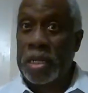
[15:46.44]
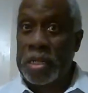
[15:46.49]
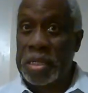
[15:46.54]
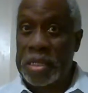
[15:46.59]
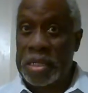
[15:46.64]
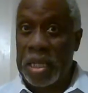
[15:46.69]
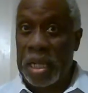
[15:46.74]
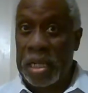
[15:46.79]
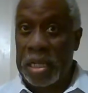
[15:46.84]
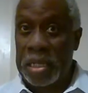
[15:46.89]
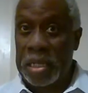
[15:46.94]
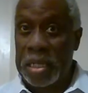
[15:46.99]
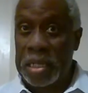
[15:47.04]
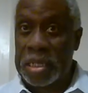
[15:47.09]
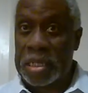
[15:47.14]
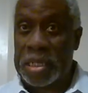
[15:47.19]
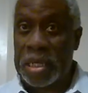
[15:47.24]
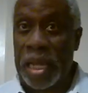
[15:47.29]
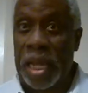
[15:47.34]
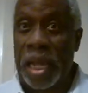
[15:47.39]

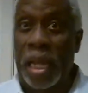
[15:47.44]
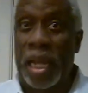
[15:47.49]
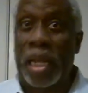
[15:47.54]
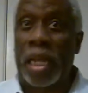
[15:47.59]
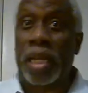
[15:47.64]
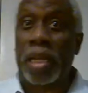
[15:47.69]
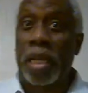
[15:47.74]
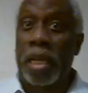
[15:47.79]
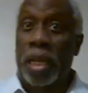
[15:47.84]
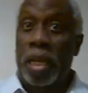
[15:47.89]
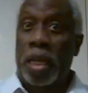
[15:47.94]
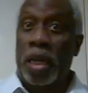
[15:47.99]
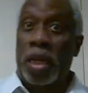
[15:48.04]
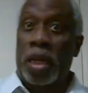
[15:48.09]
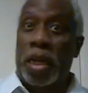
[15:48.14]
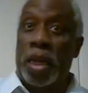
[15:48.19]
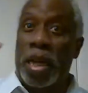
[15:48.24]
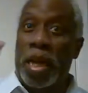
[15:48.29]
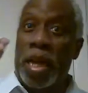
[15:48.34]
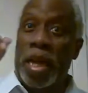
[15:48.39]
Jesus said,
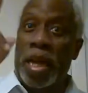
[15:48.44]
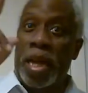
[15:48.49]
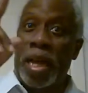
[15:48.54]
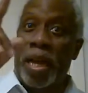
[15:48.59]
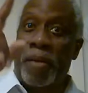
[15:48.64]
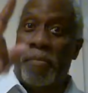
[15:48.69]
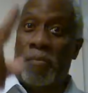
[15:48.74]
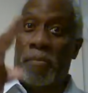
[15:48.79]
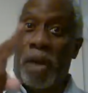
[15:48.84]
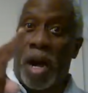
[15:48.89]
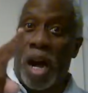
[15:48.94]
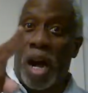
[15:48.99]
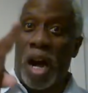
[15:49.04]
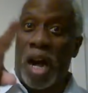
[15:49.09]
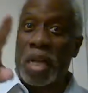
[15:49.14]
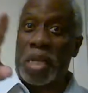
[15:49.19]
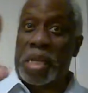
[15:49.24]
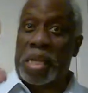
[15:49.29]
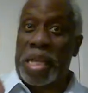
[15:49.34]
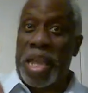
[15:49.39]
uh,
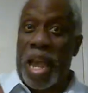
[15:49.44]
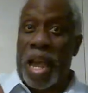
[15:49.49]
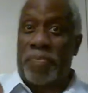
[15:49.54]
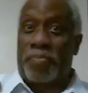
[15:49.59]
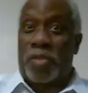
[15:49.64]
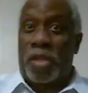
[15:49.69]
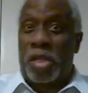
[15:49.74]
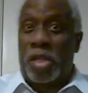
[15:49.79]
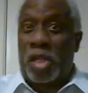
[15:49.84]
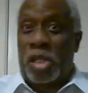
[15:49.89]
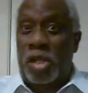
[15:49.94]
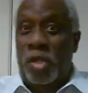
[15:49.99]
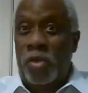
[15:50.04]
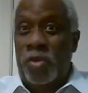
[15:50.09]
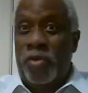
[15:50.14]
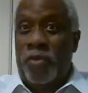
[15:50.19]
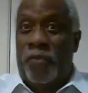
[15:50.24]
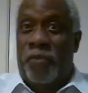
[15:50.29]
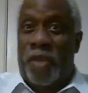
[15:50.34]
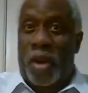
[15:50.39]
Mark chapter
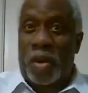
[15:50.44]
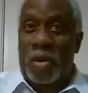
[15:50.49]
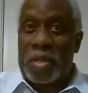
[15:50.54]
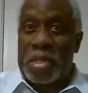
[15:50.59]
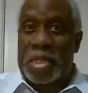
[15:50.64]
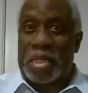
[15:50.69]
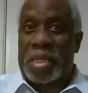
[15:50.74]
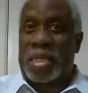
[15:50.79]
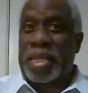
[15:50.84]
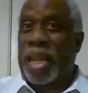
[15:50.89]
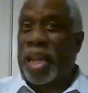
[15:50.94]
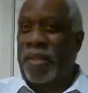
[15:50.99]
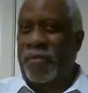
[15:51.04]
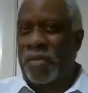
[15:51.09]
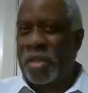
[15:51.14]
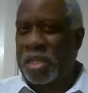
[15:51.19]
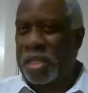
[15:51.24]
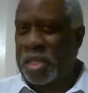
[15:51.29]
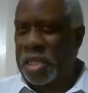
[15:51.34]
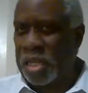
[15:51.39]
2, verse
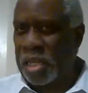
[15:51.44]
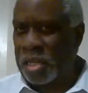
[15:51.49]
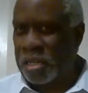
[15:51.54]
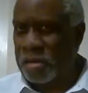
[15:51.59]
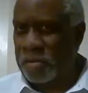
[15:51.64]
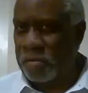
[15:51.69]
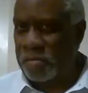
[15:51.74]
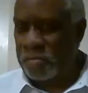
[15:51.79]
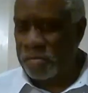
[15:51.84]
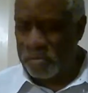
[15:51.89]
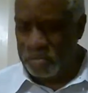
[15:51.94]
17.